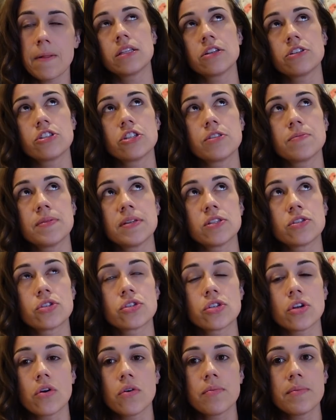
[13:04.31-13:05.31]
There's just been
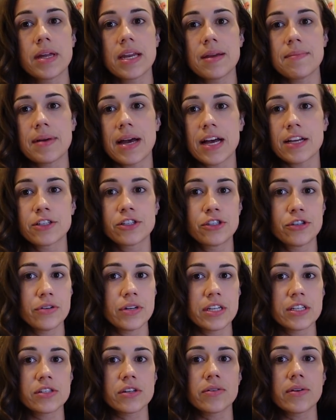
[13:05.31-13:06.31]
so many mass
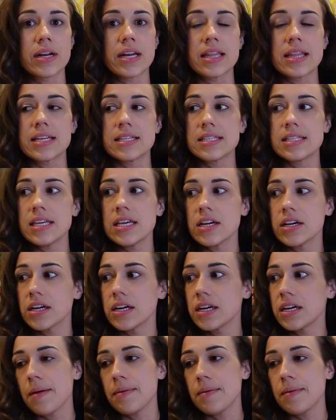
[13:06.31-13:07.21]
shootings already this year.